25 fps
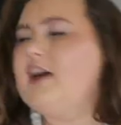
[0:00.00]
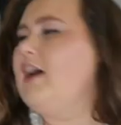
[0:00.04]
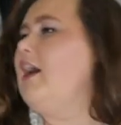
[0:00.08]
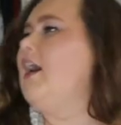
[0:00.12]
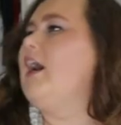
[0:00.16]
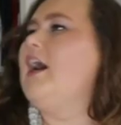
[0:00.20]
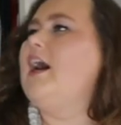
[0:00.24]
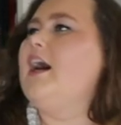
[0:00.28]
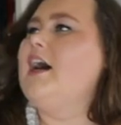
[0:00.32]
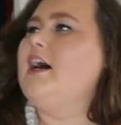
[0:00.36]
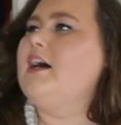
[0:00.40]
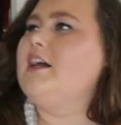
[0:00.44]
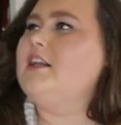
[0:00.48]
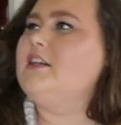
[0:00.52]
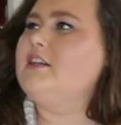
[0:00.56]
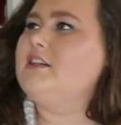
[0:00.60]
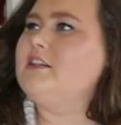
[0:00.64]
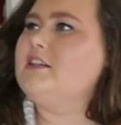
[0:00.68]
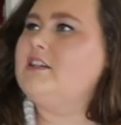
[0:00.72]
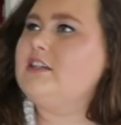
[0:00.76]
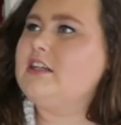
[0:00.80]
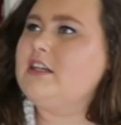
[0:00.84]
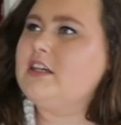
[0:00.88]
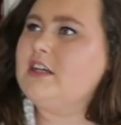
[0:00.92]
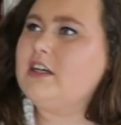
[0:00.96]

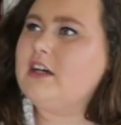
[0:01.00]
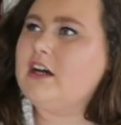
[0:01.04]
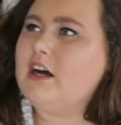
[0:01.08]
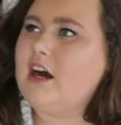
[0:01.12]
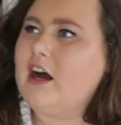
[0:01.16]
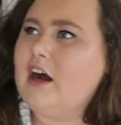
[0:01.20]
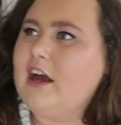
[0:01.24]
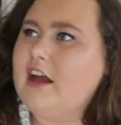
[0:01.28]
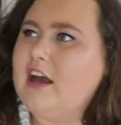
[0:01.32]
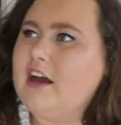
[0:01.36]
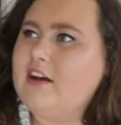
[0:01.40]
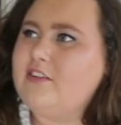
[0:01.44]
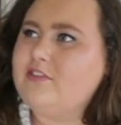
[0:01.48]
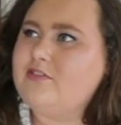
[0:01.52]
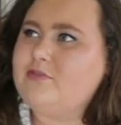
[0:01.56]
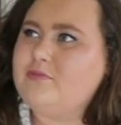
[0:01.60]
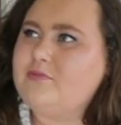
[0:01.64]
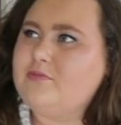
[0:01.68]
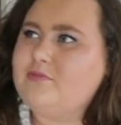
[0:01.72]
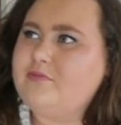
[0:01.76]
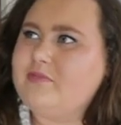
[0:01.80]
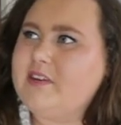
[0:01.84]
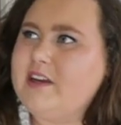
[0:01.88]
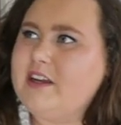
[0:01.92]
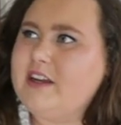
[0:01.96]
And I have
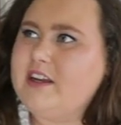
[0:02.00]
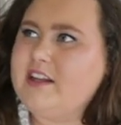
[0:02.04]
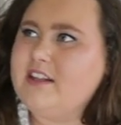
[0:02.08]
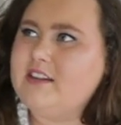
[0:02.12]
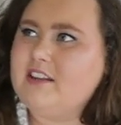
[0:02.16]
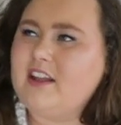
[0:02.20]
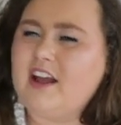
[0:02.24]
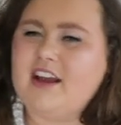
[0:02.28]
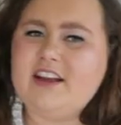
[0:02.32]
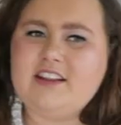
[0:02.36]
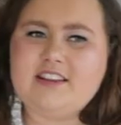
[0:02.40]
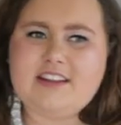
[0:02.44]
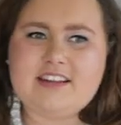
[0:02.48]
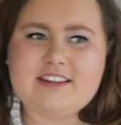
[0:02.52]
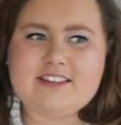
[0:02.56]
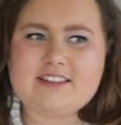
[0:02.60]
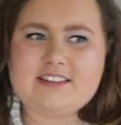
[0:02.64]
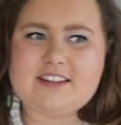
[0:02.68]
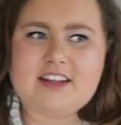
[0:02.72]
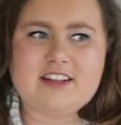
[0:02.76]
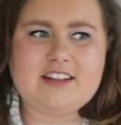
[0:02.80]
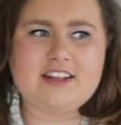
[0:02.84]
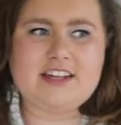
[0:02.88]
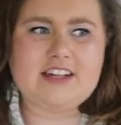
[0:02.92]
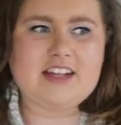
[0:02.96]
been like, there's
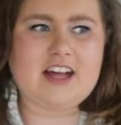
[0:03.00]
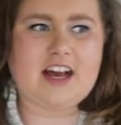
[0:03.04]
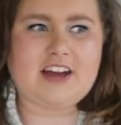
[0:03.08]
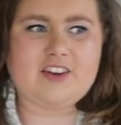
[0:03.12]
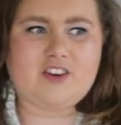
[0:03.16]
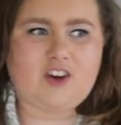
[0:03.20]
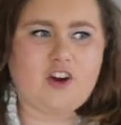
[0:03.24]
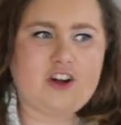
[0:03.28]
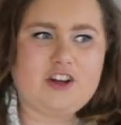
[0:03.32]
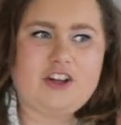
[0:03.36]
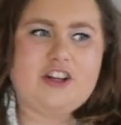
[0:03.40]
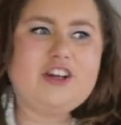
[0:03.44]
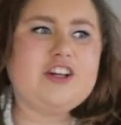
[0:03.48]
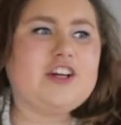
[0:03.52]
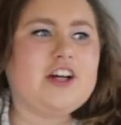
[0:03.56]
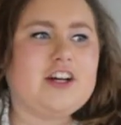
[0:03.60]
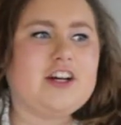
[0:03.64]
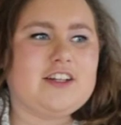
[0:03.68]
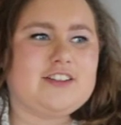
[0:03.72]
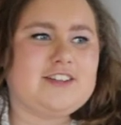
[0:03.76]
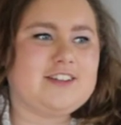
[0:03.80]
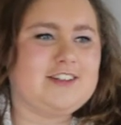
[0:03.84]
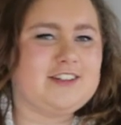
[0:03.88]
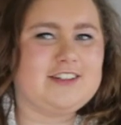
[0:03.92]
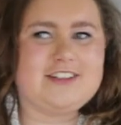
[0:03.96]
suddenly like I've got a new
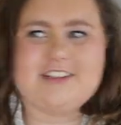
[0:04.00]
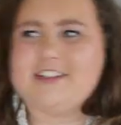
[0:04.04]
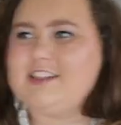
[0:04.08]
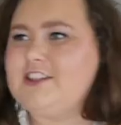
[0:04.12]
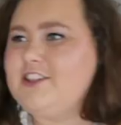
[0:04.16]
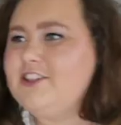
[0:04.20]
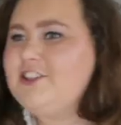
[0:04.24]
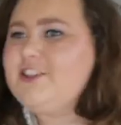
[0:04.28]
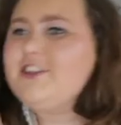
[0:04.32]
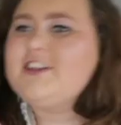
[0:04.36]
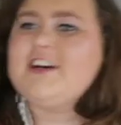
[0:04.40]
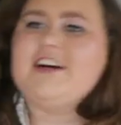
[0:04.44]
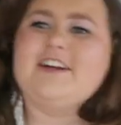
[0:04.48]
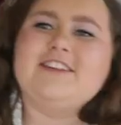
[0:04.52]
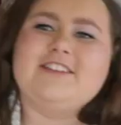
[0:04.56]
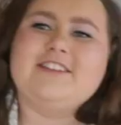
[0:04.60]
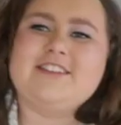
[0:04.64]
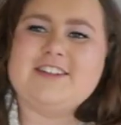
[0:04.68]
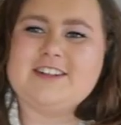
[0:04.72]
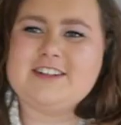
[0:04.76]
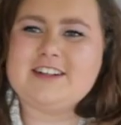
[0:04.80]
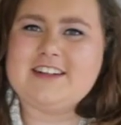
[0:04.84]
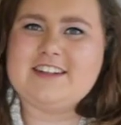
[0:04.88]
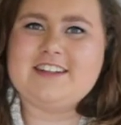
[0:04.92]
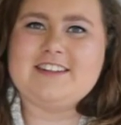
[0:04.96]
cousin and a new
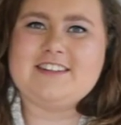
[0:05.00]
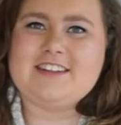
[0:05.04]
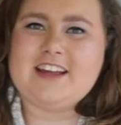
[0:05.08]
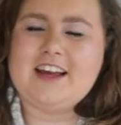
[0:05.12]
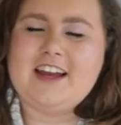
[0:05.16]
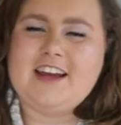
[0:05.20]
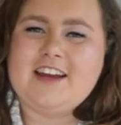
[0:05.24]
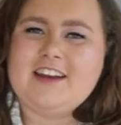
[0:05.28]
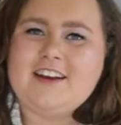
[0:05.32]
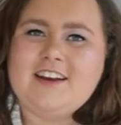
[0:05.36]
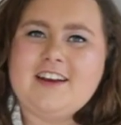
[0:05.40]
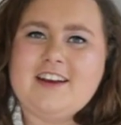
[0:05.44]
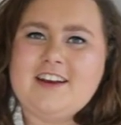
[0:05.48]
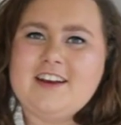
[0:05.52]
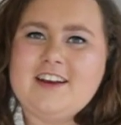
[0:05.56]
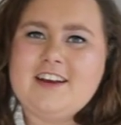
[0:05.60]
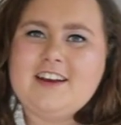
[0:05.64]
cousin, and it's like